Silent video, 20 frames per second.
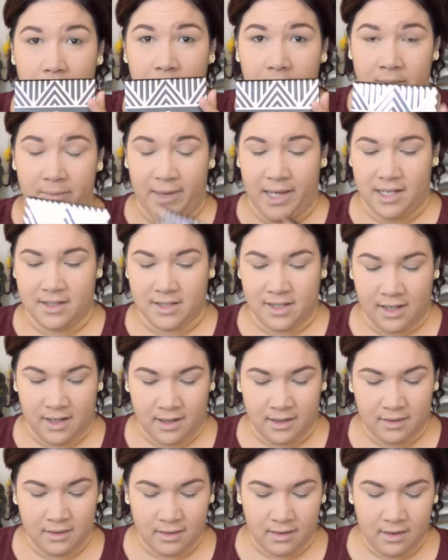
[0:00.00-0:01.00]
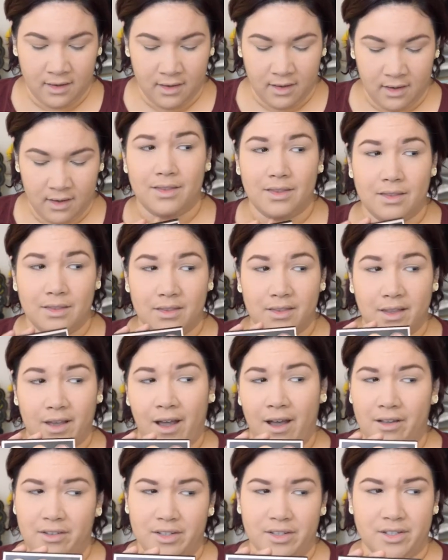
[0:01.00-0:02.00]
amazing. The
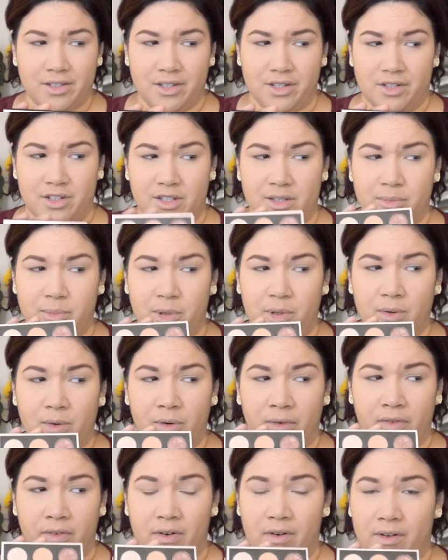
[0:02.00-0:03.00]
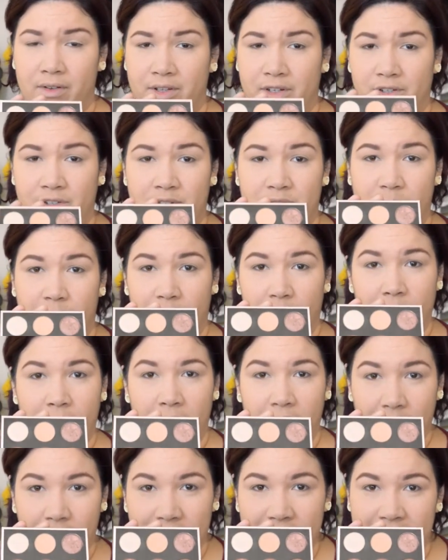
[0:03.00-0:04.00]
colors are just beautiful. They're super
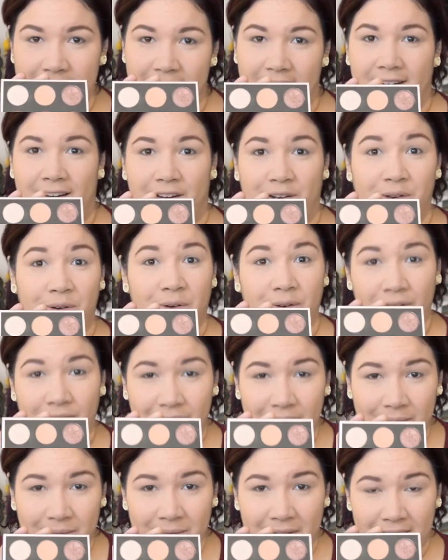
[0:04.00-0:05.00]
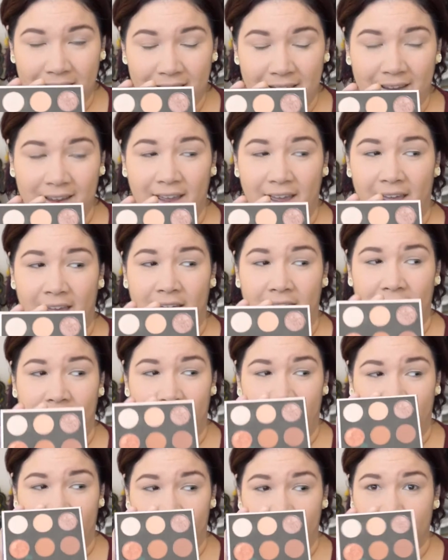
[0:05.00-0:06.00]
pigmented and creamy
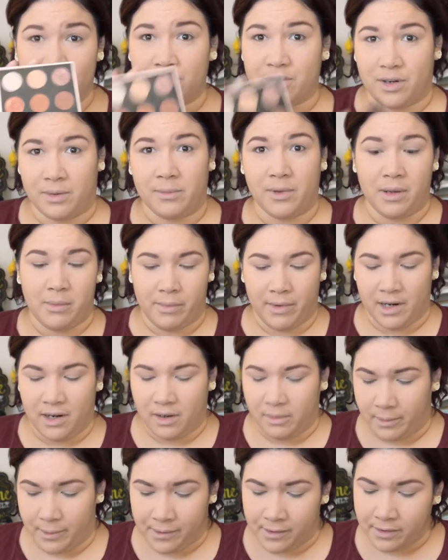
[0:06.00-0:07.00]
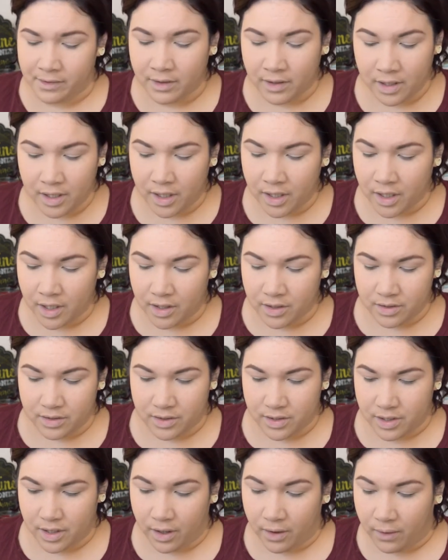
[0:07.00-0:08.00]
and extremely blendable.
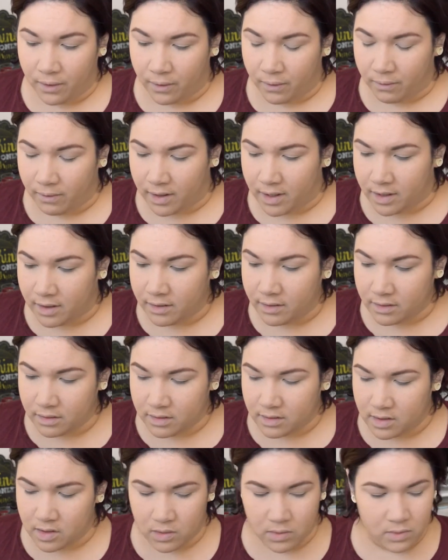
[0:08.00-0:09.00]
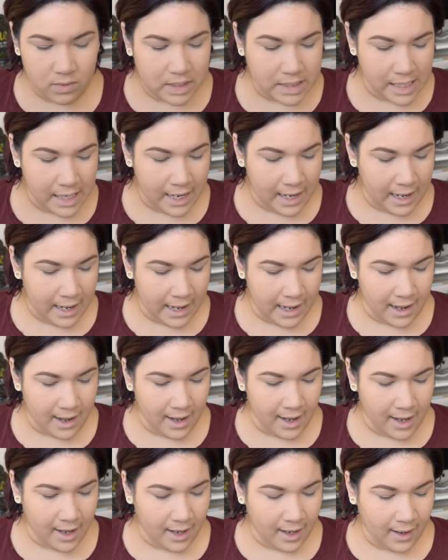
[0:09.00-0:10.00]
So
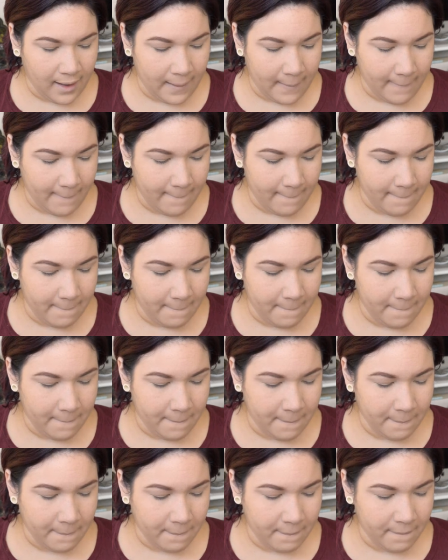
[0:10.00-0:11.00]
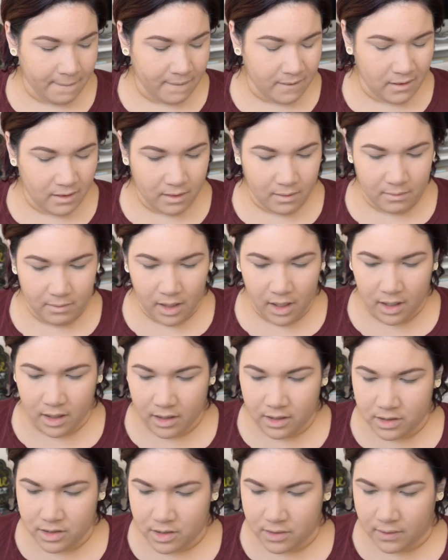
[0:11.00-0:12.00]
today I'm not
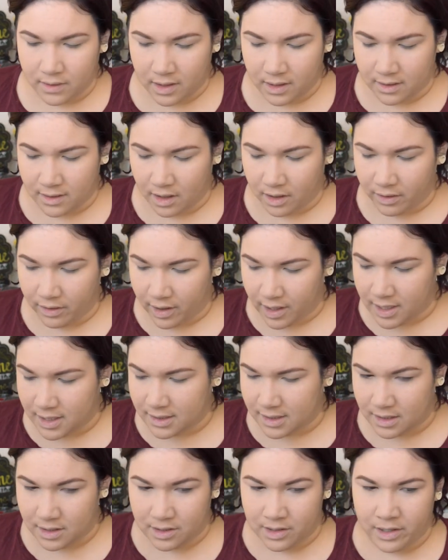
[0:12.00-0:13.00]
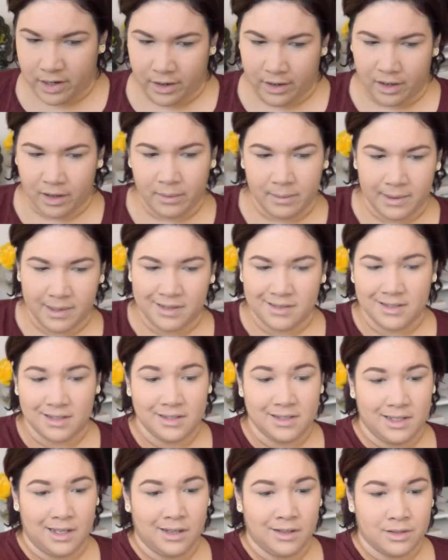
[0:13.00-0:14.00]
going to do anything crazy dark because
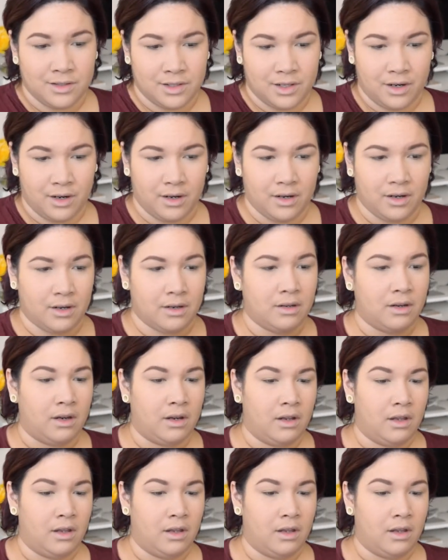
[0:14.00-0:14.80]
it's Easter